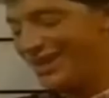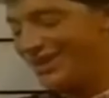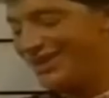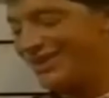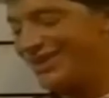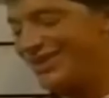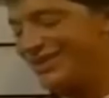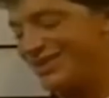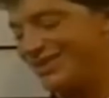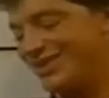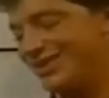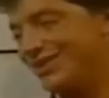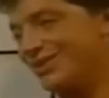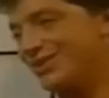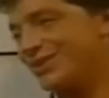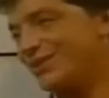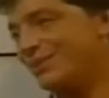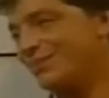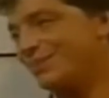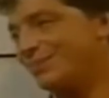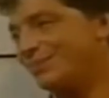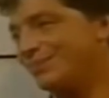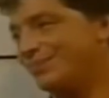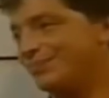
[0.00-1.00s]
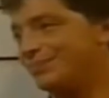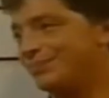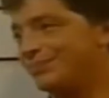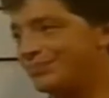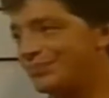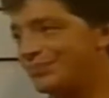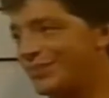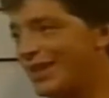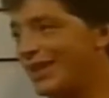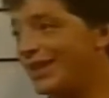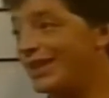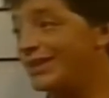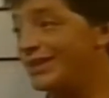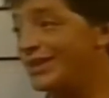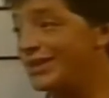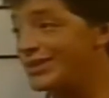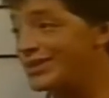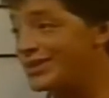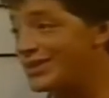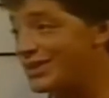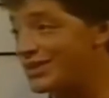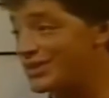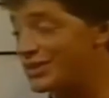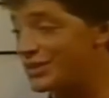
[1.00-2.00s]
Indecision.
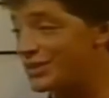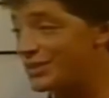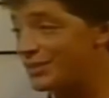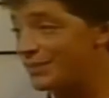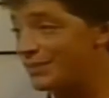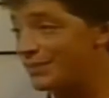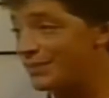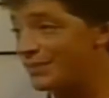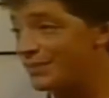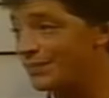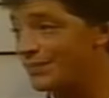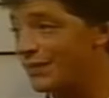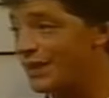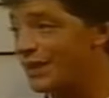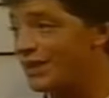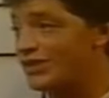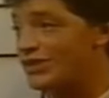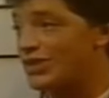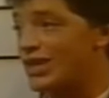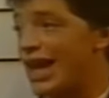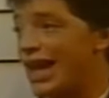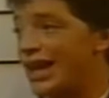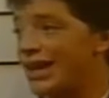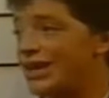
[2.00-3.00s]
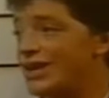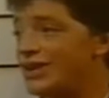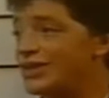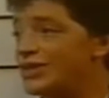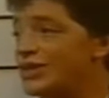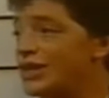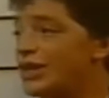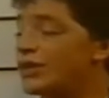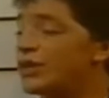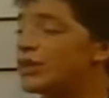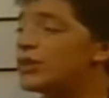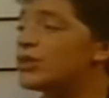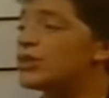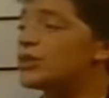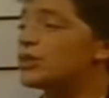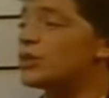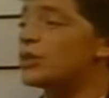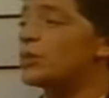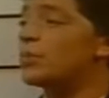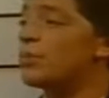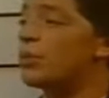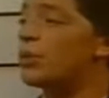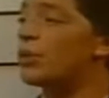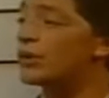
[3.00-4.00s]
Indecision. It's not easy, and this is an
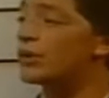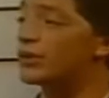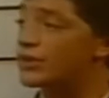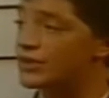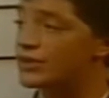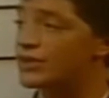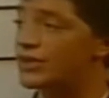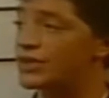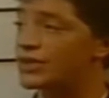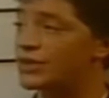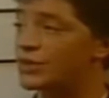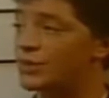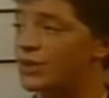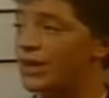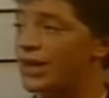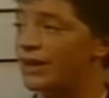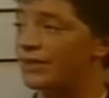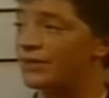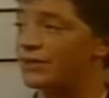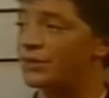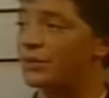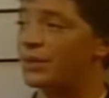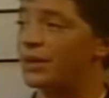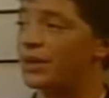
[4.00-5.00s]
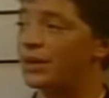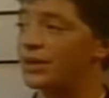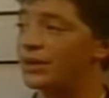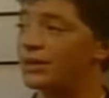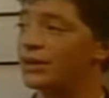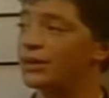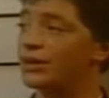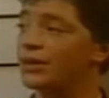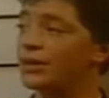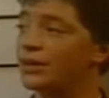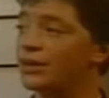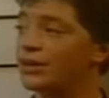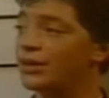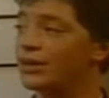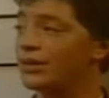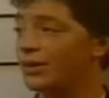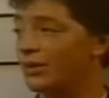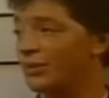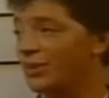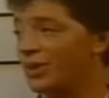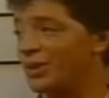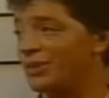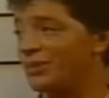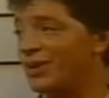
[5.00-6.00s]
important decision we have to make.
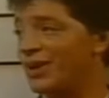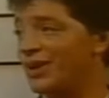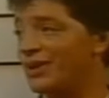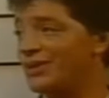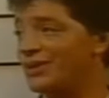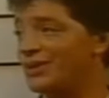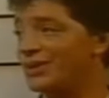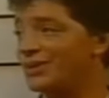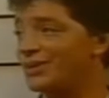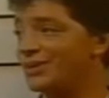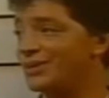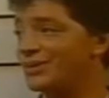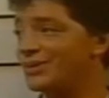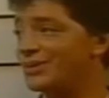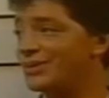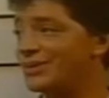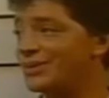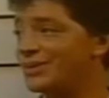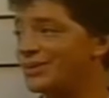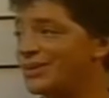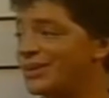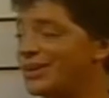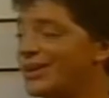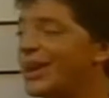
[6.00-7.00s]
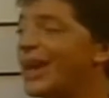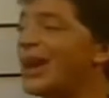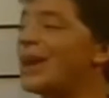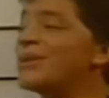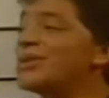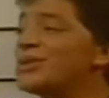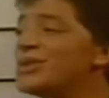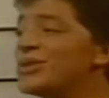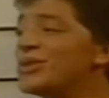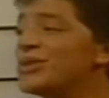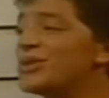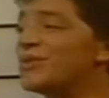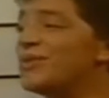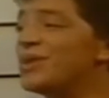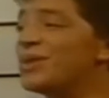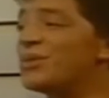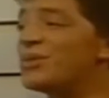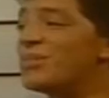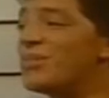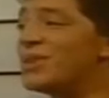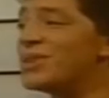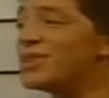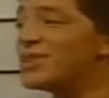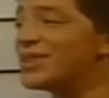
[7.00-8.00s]
And what about you? How was your interview
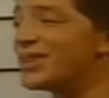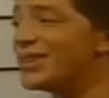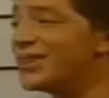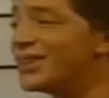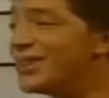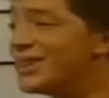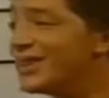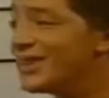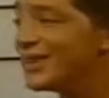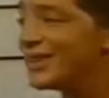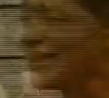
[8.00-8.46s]
with Michigan?